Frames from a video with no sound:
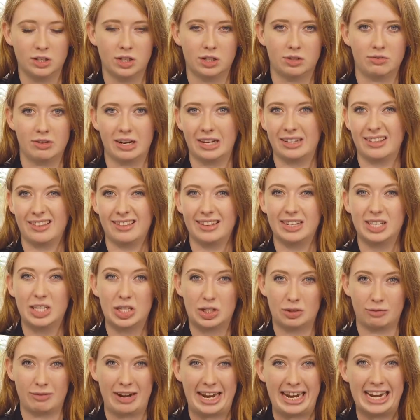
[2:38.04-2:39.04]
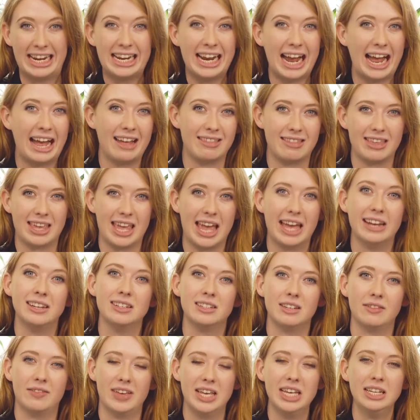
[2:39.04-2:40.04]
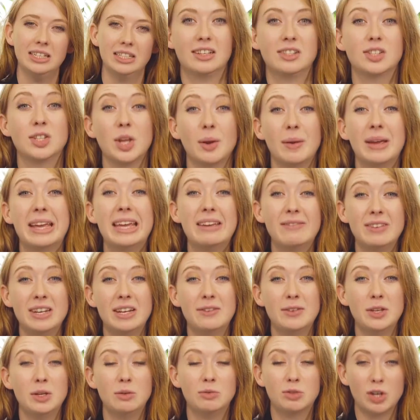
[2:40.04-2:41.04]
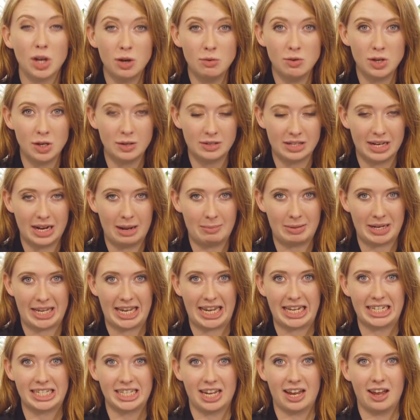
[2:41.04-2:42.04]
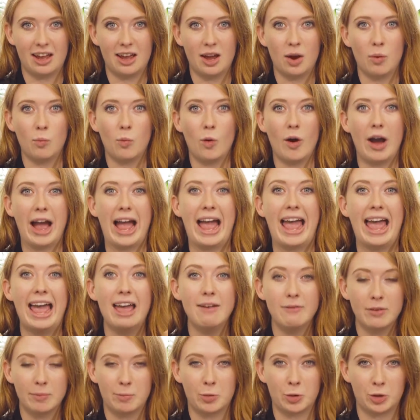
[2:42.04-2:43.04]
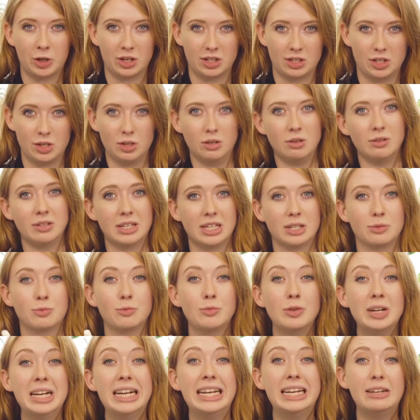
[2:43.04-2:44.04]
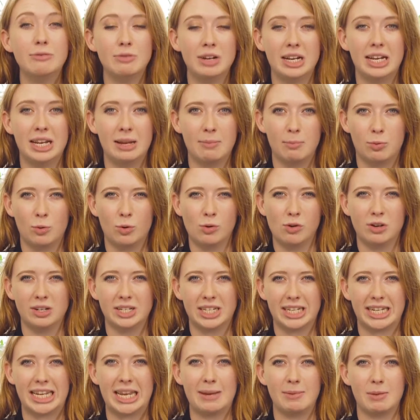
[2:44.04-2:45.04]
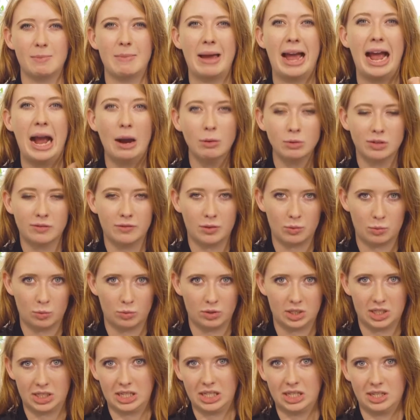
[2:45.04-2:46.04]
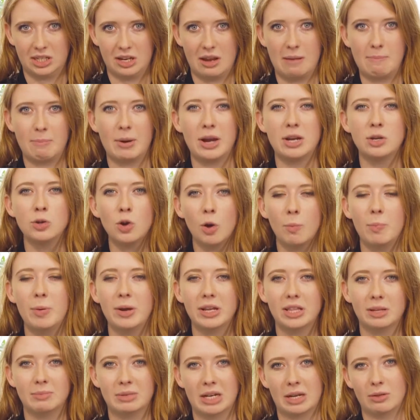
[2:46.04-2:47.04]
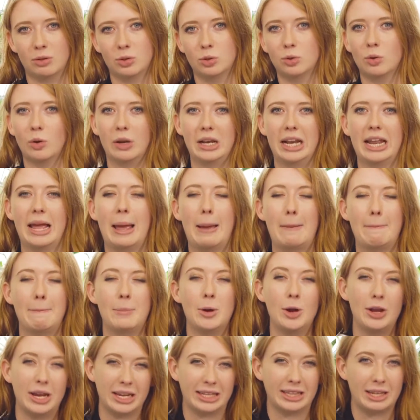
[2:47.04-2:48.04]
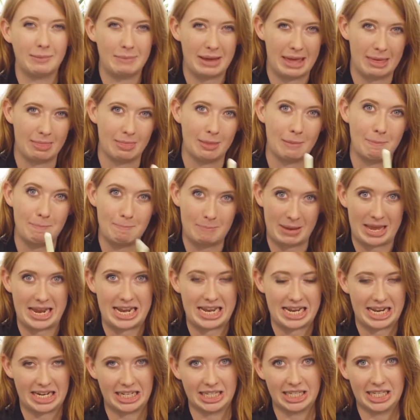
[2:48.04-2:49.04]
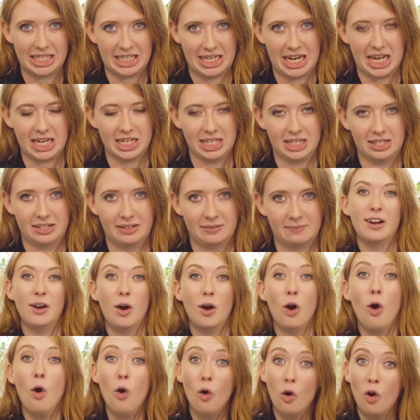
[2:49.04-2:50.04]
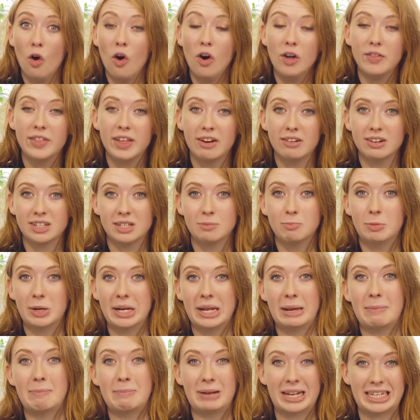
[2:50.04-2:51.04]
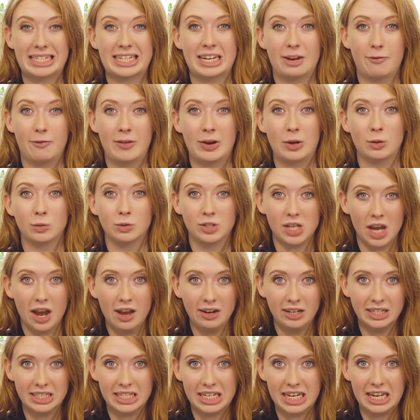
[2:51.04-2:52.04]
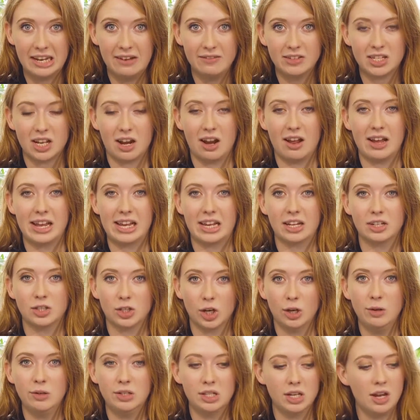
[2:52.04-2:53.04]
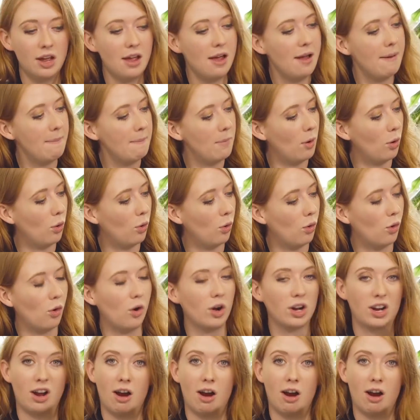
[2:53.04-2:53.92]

to strengthen the string at the end of it. So even if you don't use an applicator, whatever products you use, it's really, really important to keep them out of the water system by not putting them down the toilet and putting them in the bin instead. Or there are some brilliant plastic-free alternatives like Totem or